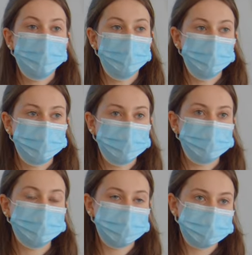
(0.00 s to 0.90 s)

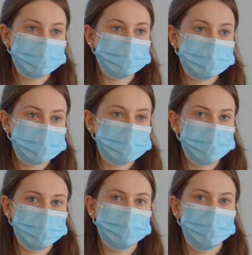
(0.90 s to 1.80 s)

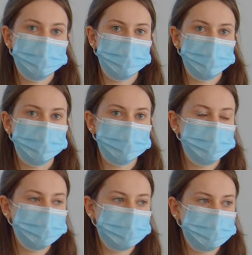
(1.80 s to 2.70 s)
56% um, of
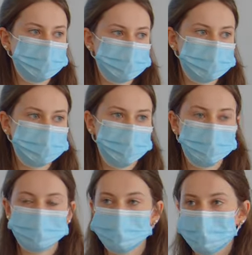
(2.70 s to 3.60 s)
the babies that
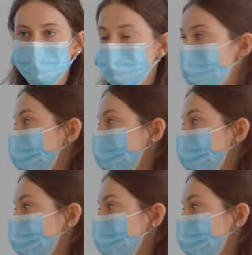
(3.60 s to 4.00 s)
were seen were